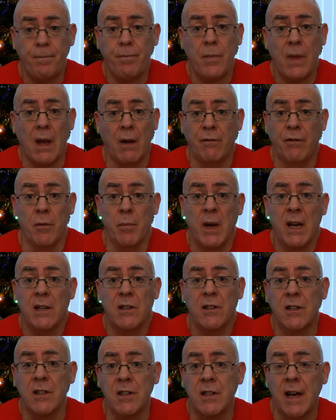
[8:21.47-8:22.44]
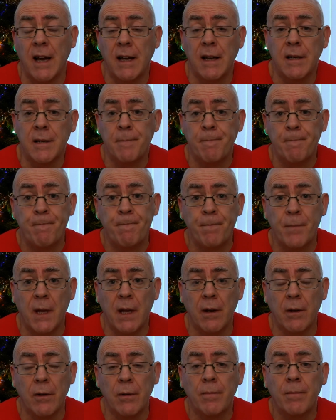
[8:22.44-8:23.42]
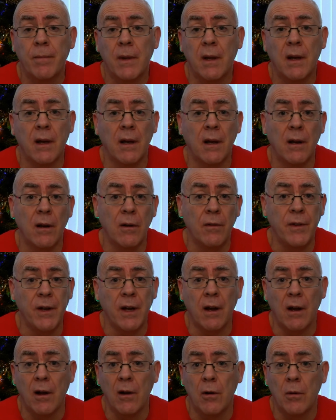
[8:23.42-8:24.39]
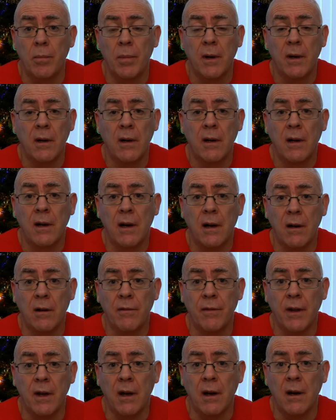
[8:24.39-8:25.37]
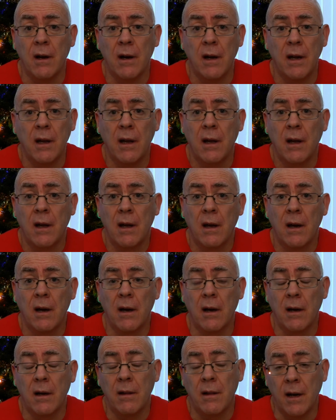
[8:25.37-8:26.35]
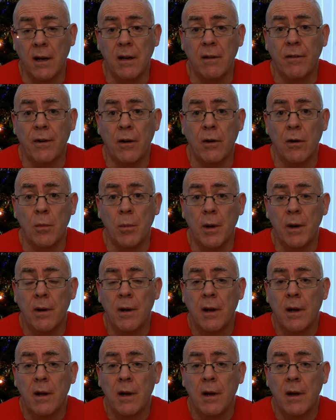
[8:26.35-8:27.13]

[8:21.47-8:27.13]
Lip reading: For me, it's the second. You know, love your club, I love the guy, thank you for coming.